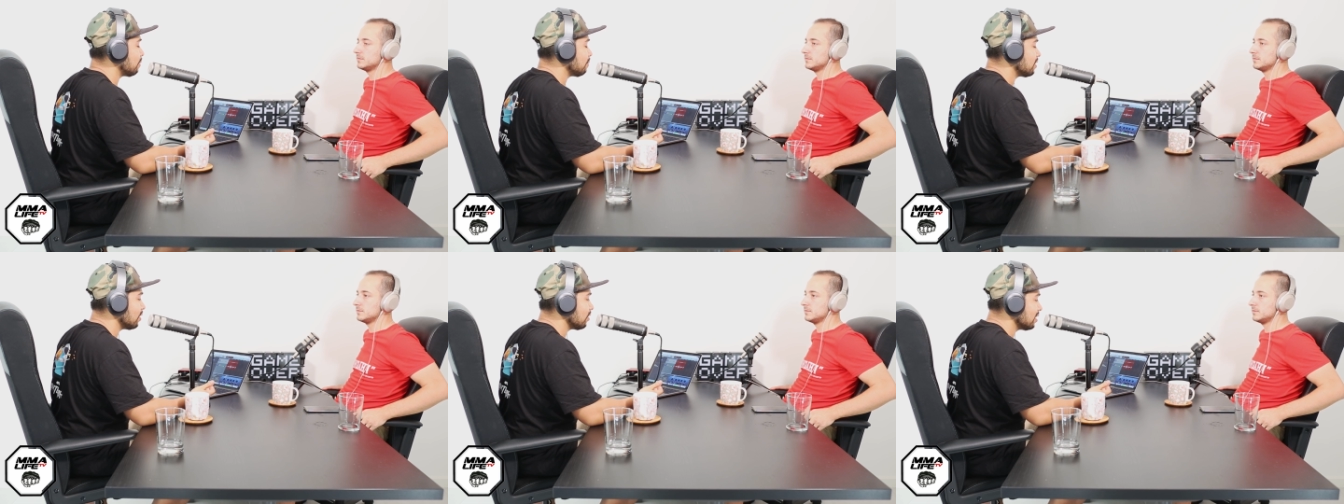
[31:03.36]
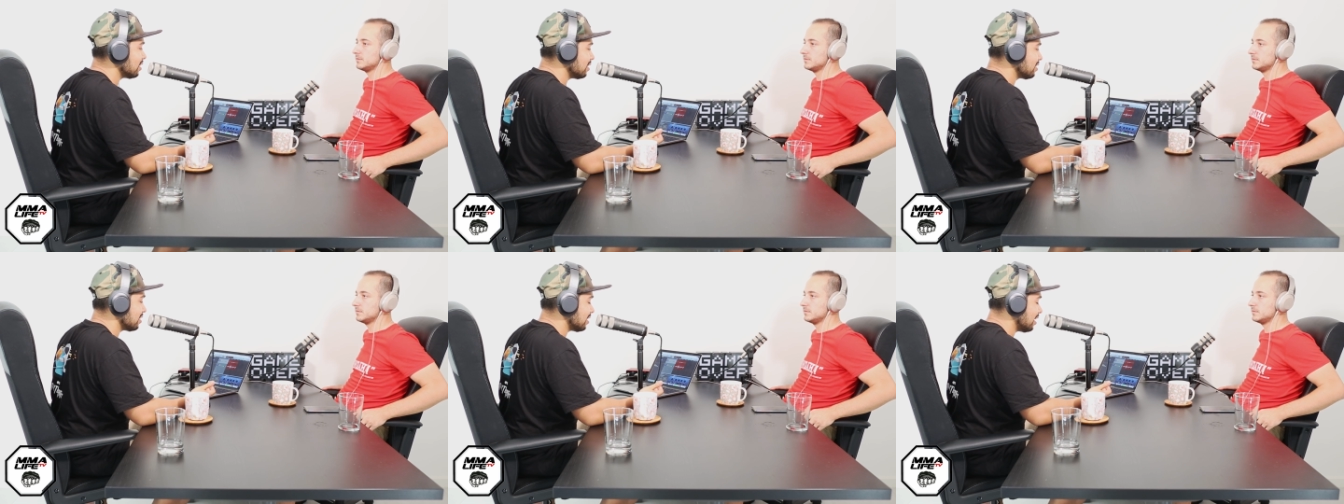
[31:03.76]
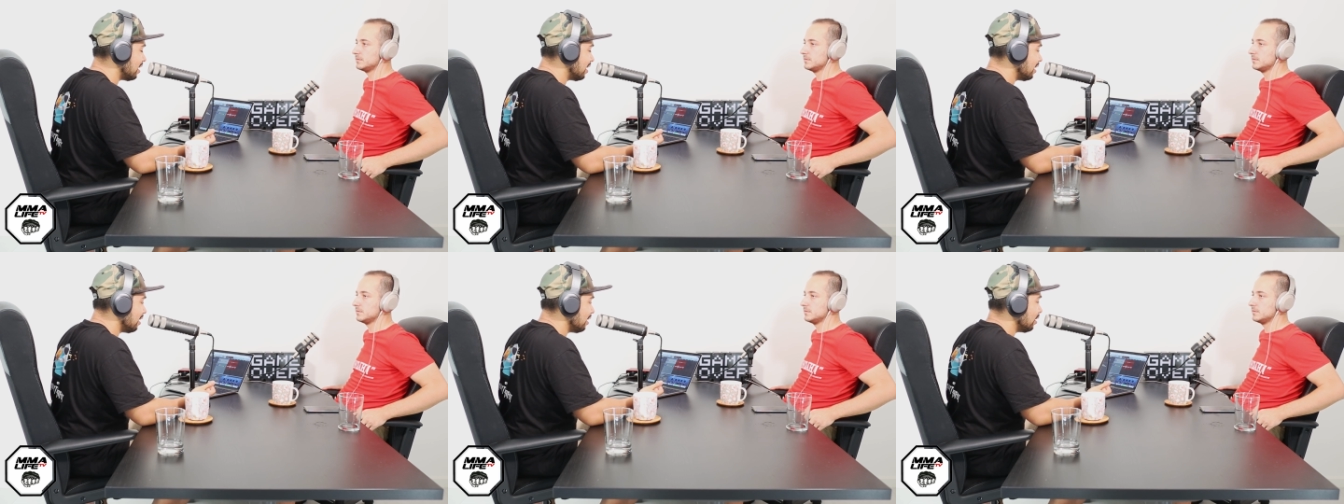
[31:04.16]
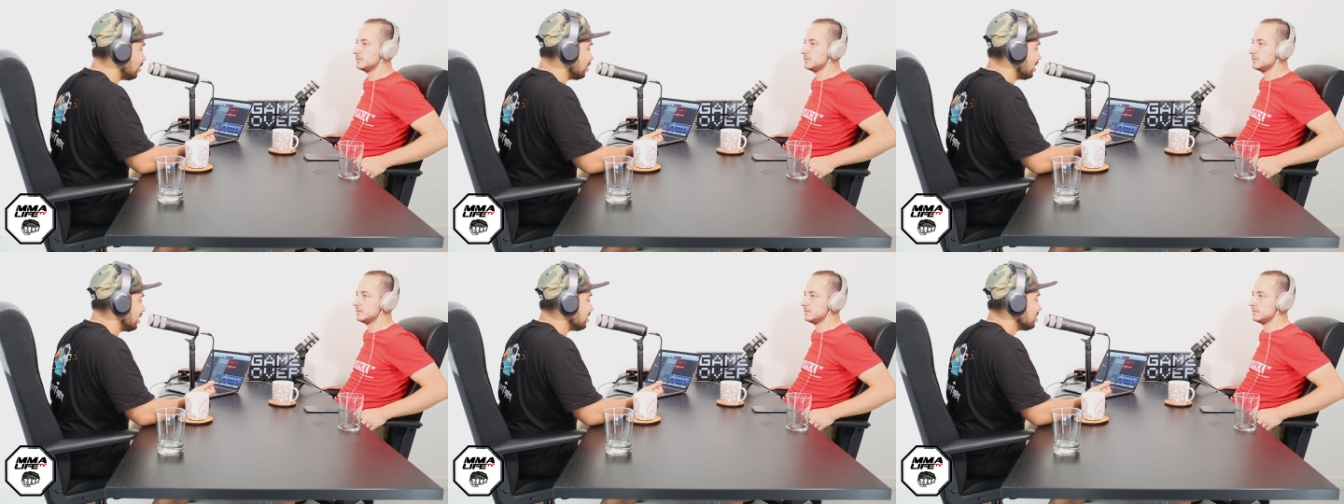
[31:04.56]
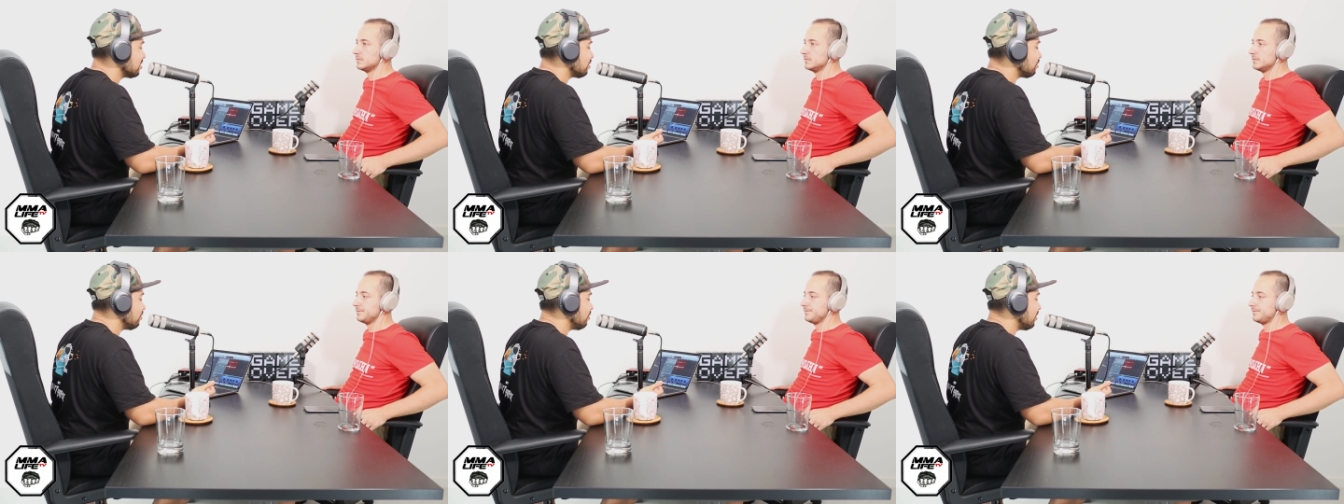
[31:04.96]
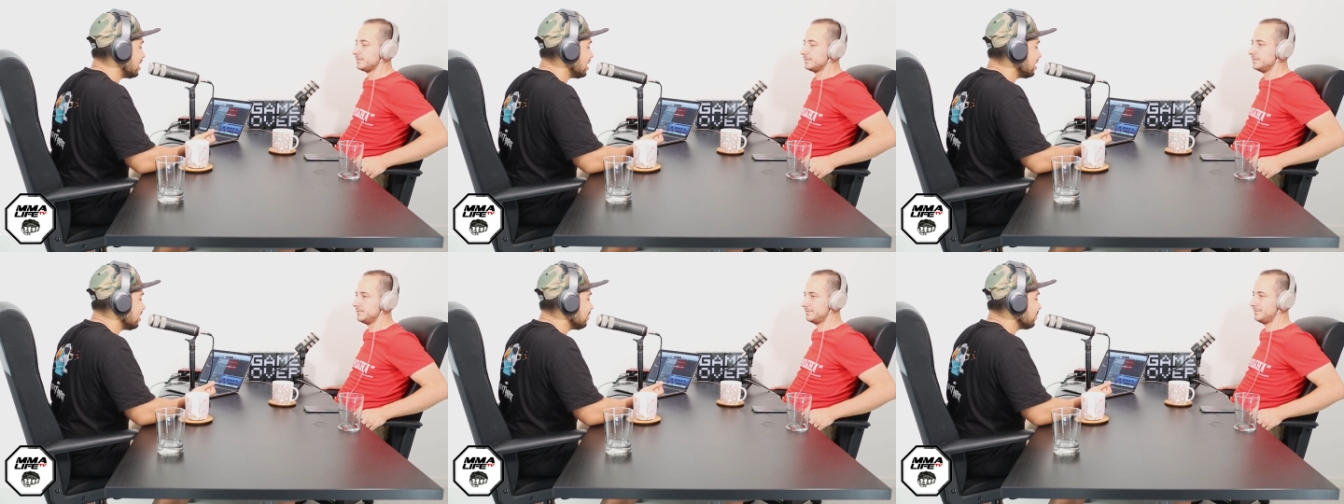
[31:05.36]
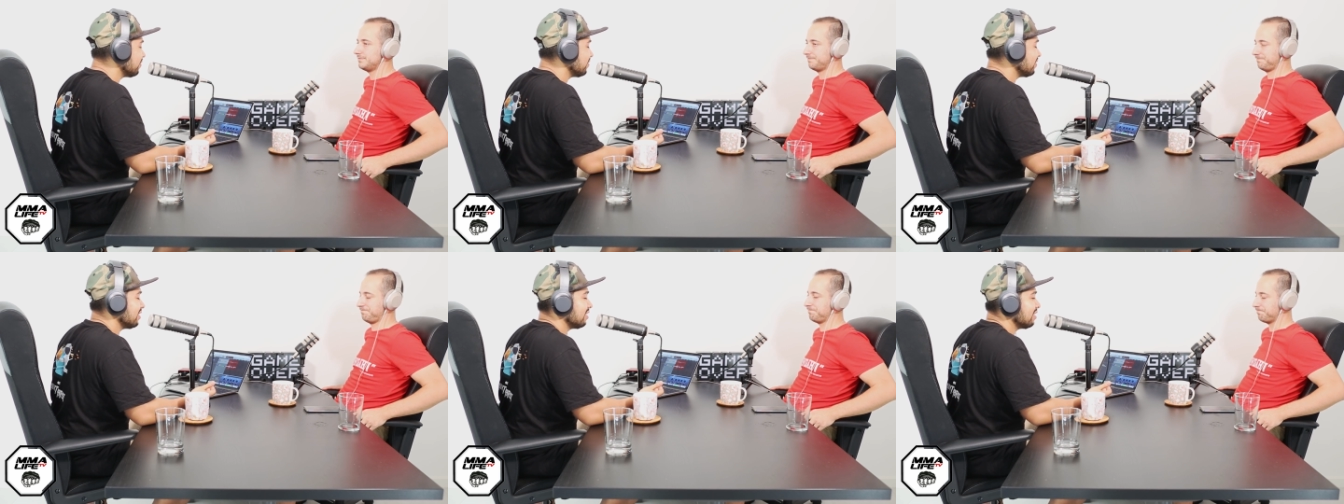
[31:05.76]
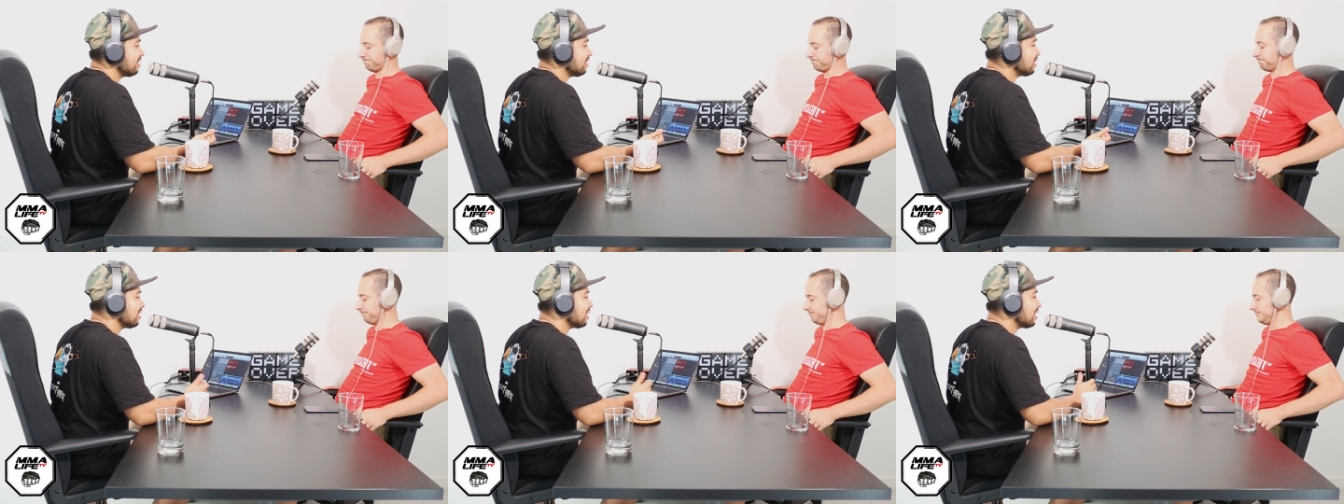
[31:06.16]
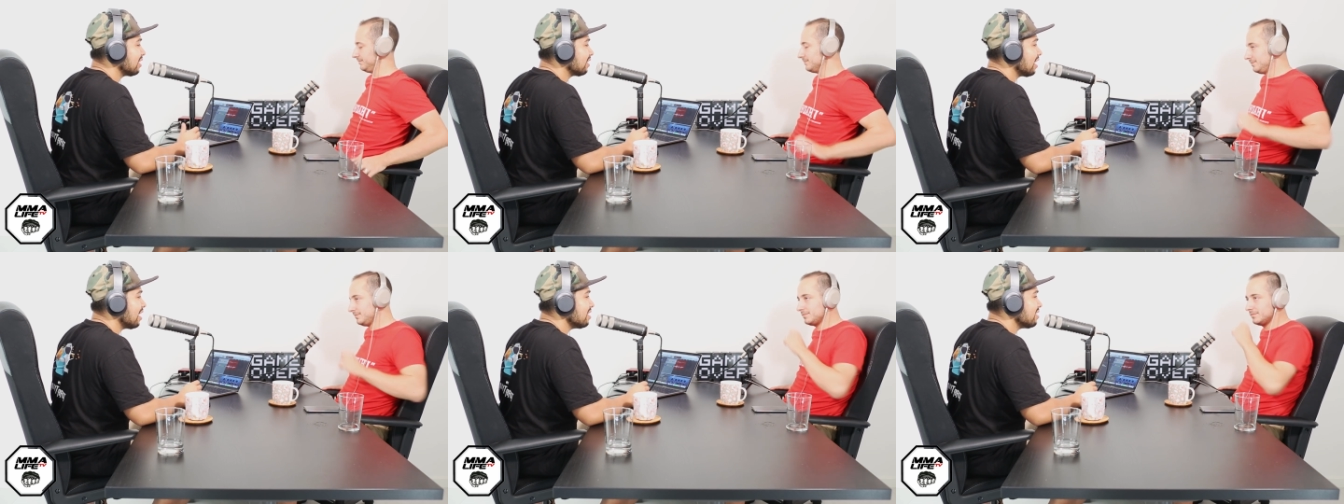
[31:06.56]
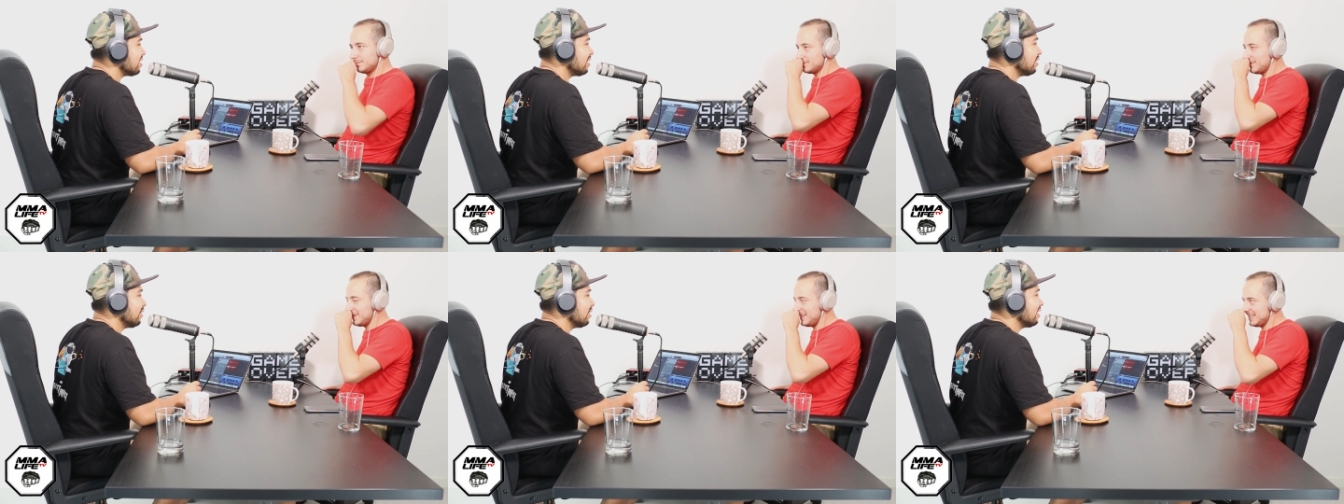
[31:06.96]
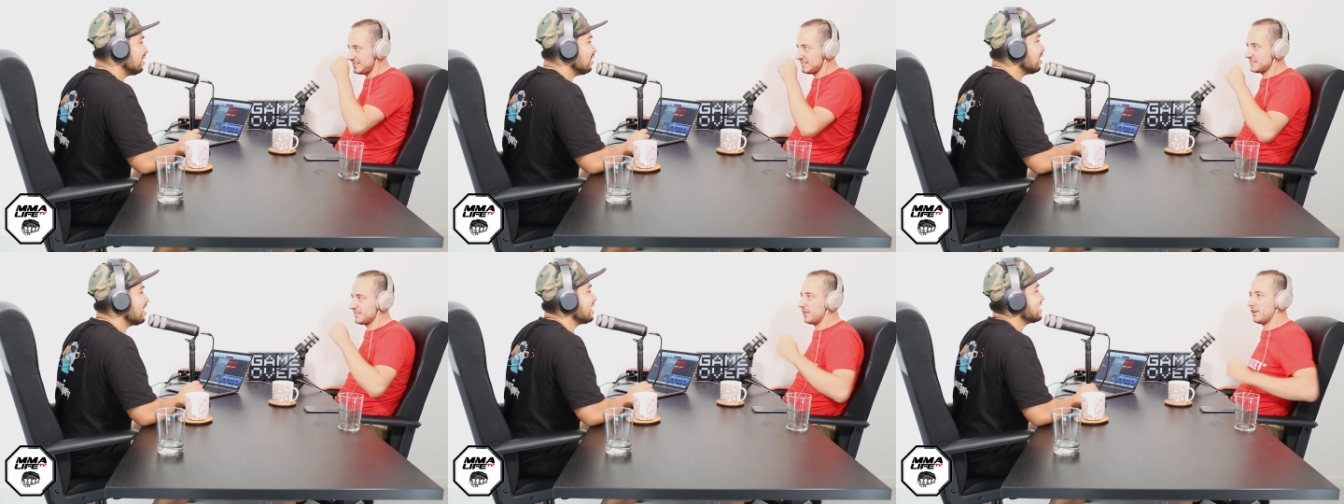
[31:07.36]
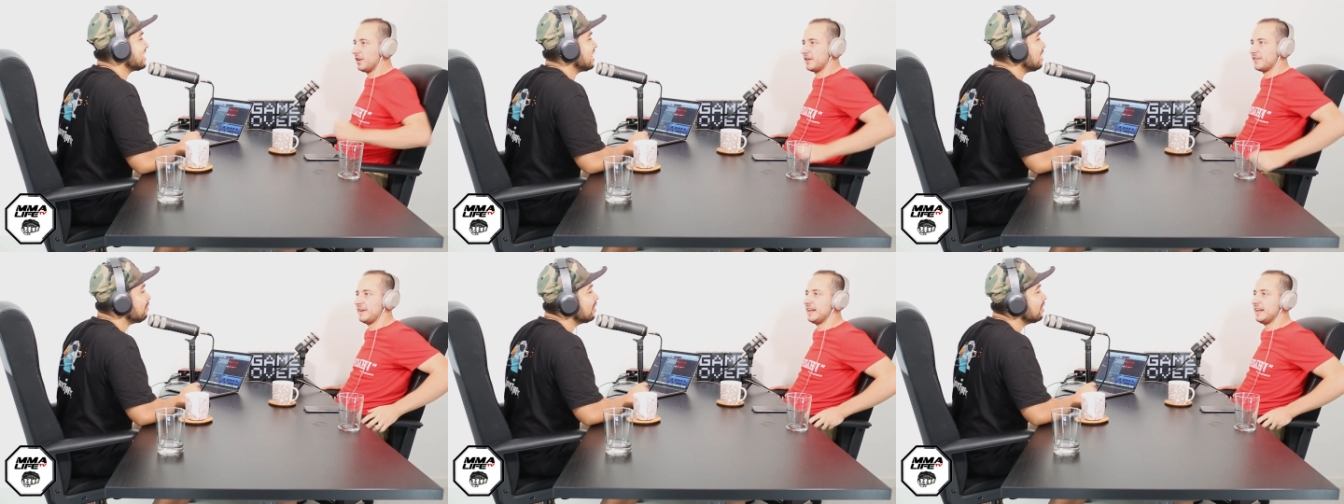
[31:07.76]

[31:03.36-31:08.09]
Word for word: probably the only star, and he's just fighting guys that are well, not, there's just not, not a lot level.